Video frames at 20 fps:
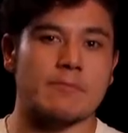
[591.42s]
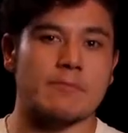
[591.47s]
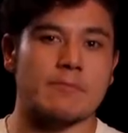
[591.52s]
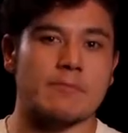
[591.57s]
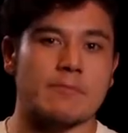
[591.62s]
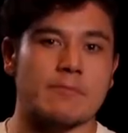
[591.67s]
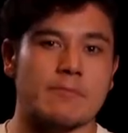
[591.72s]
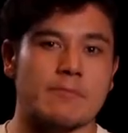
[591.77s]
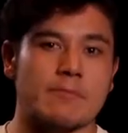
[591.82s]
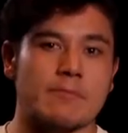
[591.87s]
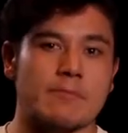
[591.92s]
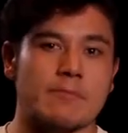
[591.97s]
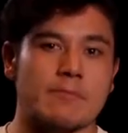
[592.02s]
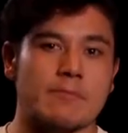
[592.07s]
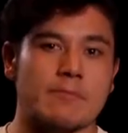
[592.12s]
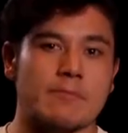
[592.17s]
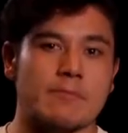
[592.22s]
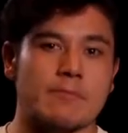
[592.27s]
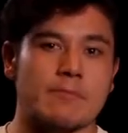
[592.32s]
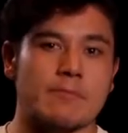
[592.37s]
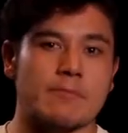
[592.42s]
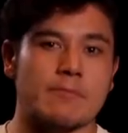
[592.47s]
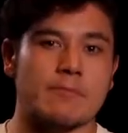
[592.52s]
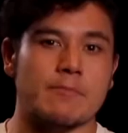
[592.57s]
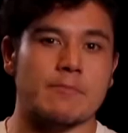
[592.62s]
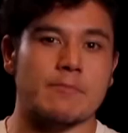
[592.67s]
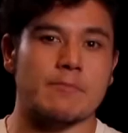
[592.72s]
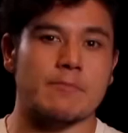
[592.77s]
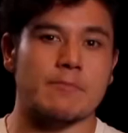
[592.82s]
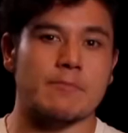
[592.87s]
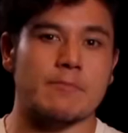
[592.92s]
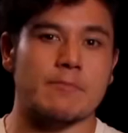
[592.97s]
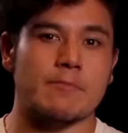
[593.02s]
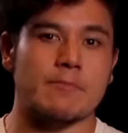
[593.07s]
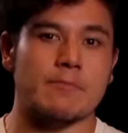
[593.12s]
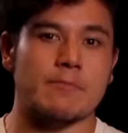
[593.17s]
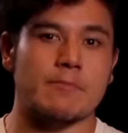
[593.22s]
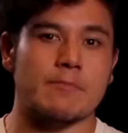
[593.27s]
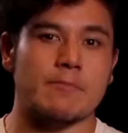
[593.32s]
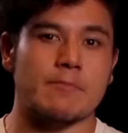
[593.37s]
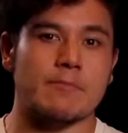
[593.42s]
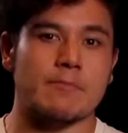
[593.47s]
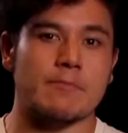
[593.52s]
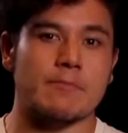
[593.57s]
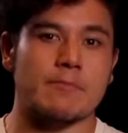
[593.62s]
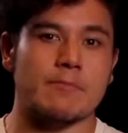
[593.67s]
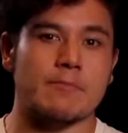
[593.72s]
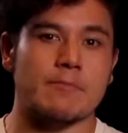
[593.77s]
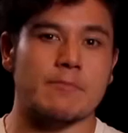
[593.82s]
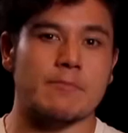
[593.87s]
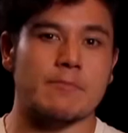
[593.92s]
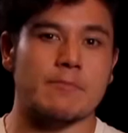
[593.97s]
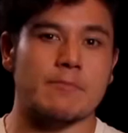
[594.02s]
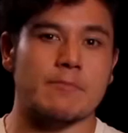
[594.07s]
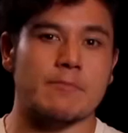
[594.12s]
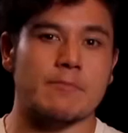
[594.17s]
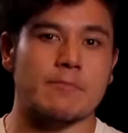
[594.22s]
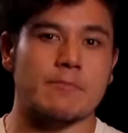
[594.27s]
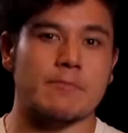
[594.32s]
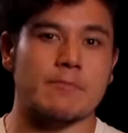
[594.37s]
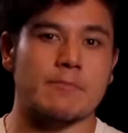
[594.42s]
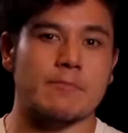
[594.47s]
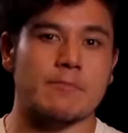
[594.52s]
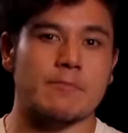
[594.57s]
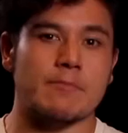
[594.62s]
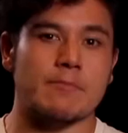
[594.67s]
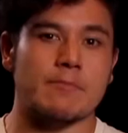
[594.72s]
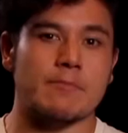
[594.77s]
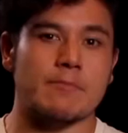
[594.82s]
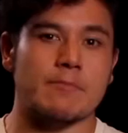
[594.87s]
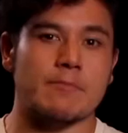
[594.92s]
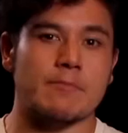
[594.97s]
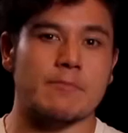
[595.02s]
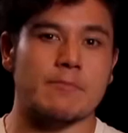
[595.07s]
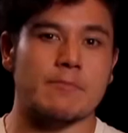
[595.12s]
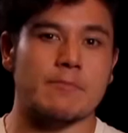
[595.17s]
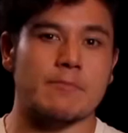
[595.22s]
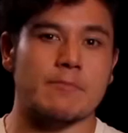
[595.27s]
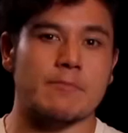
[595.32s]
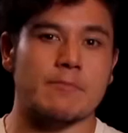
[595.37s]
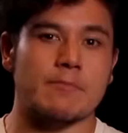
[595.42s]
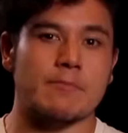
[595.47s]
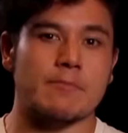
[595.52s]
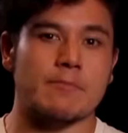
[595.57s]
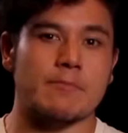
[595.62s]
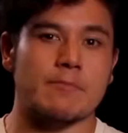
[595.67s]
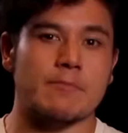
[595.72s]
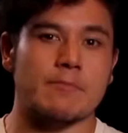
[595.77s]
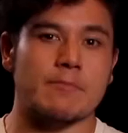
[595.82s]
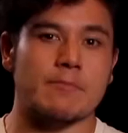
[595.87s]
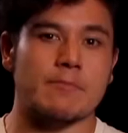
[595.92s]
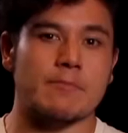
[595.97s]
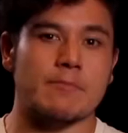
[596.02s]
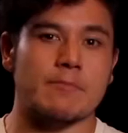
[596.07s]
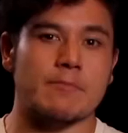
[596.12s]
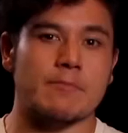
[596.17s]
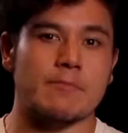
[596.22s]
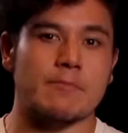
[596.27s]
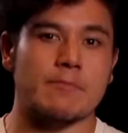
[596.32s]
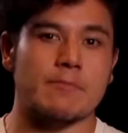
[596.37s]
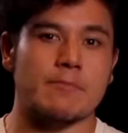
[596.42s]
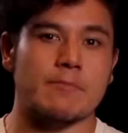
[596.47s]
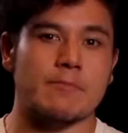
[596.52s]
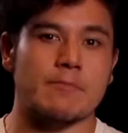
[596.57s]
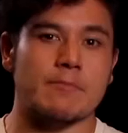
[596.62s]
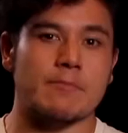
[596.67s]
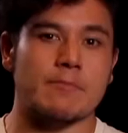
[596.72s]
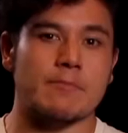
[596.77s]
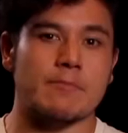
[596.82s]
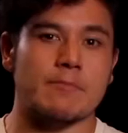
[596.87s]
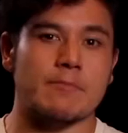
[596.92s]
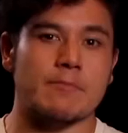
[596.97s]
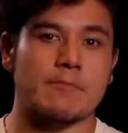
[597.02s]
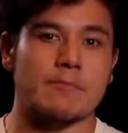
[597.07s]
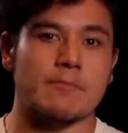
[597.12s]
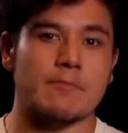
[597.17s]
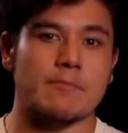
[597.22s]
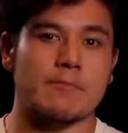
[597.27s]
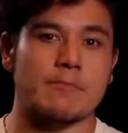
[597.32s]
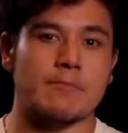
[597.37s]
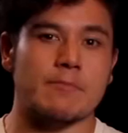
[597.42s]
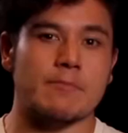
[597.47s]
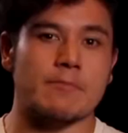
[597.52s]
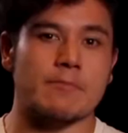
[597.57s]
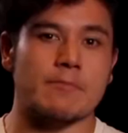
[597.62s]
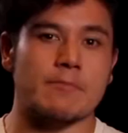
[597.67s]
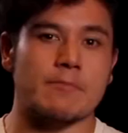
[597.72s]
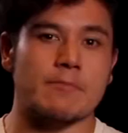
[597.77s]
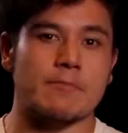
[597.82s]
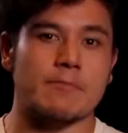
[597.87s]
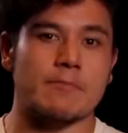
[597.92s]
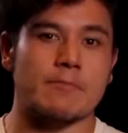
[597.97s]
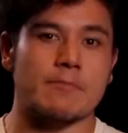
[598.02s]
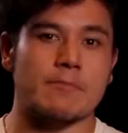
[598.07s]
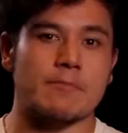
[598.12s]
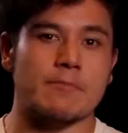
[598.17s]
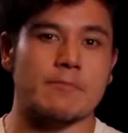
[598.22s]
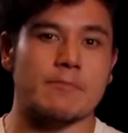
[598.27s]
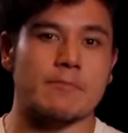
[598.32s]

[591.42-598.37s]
No words are spoken by the person on screen.